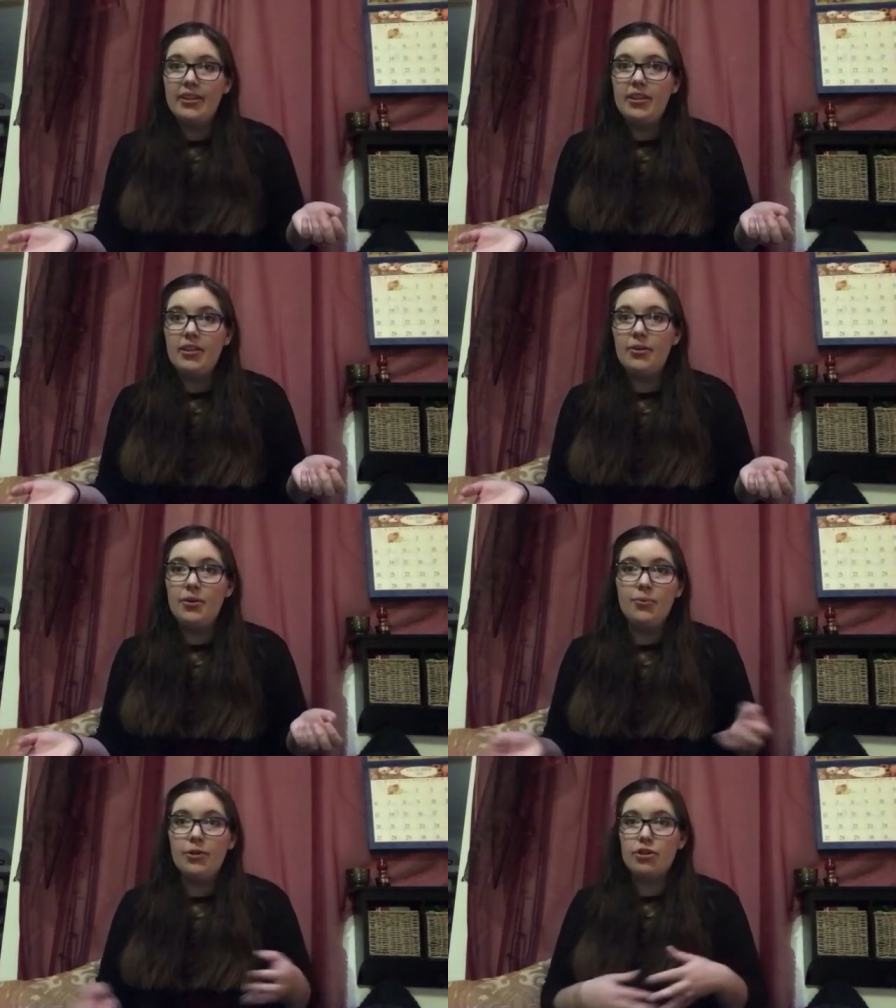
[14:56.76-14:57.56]

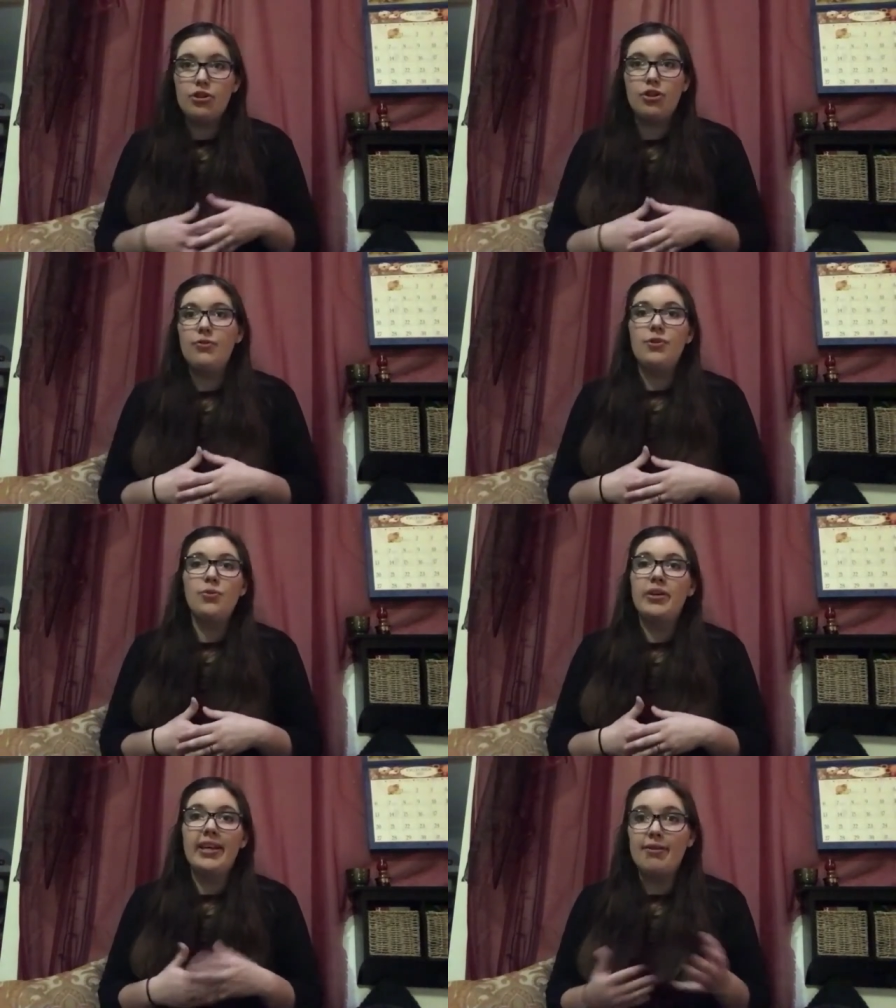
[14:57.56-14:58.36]
you weren't sure if
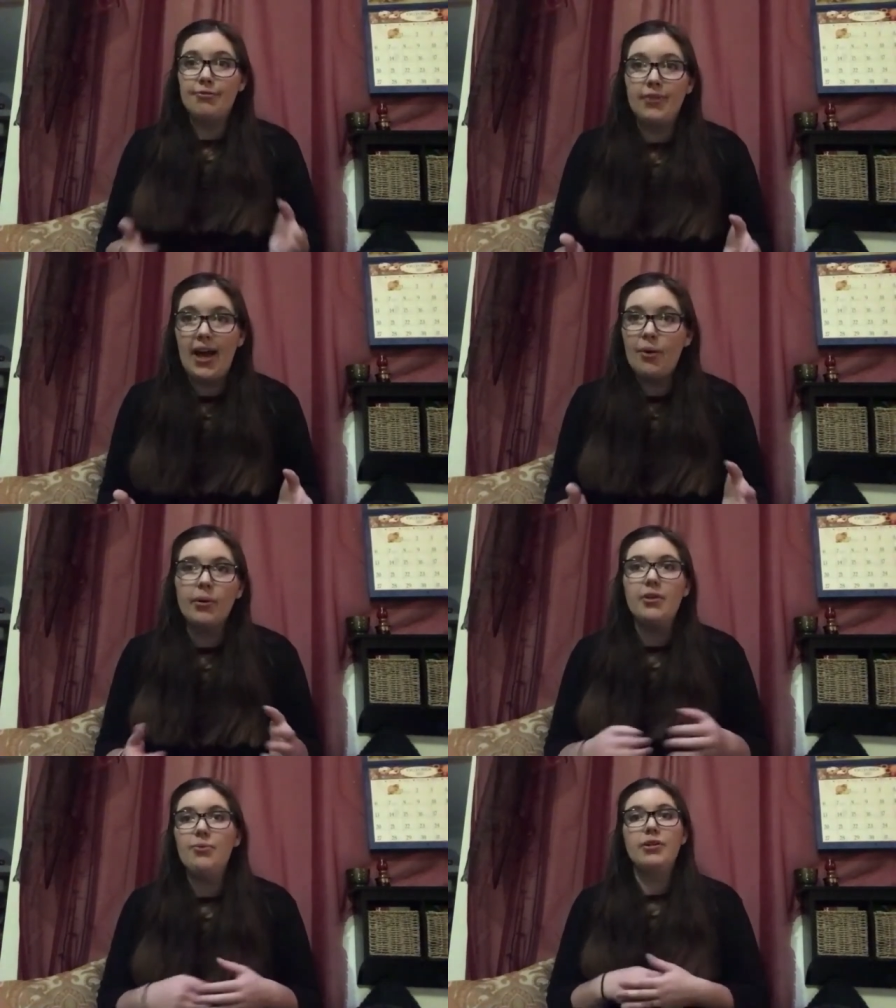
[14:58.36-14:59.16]
you could get
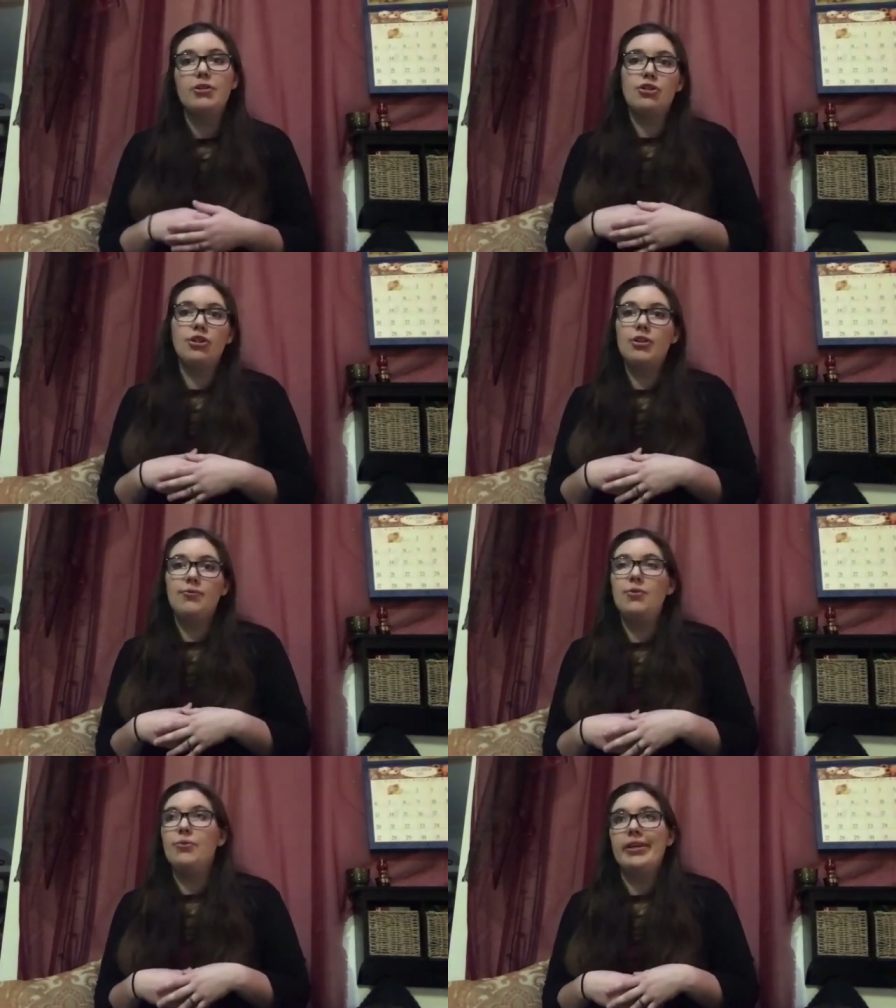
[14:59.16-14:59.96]
flour. You weren't sure if
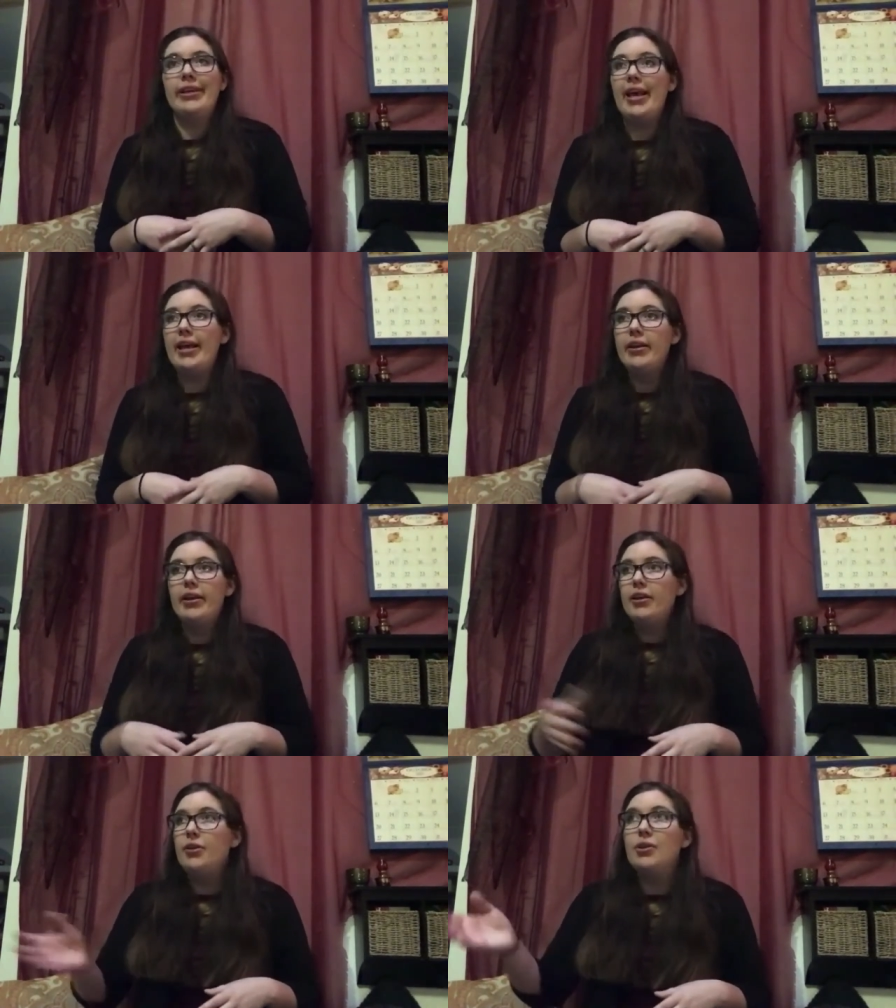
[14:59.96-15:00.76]
you could get,
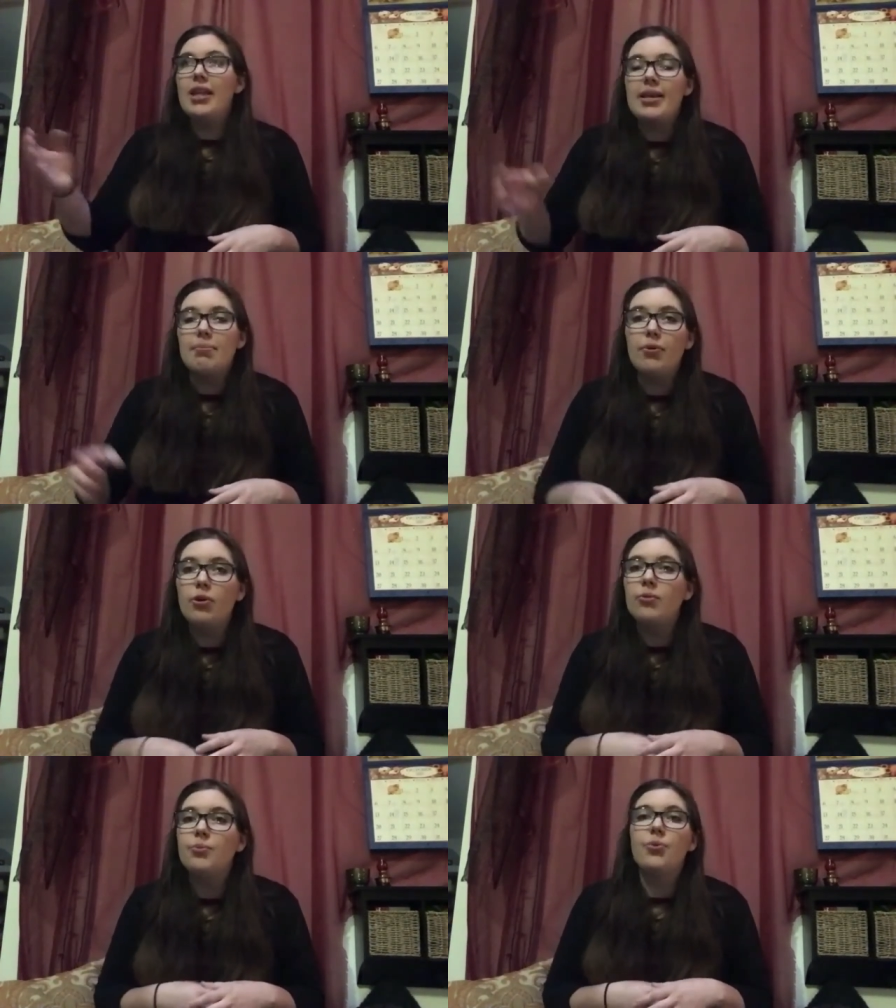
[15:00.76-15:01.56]
light
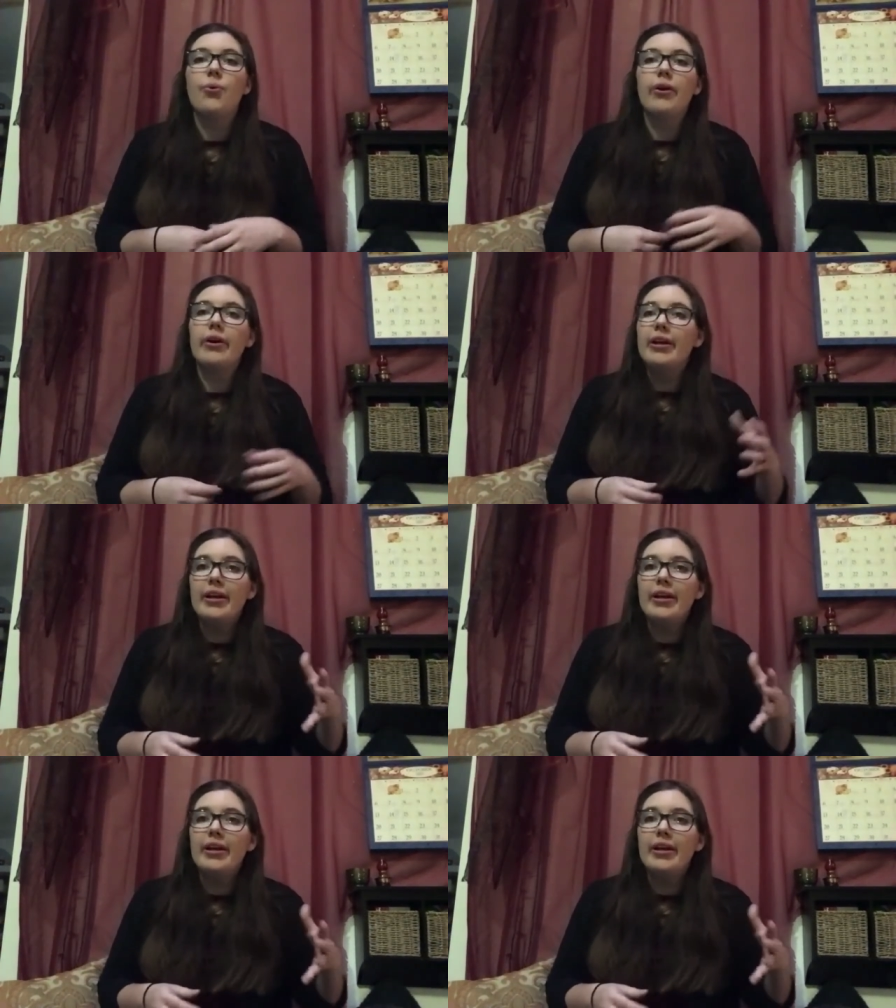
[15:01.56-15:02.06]
bulbs or,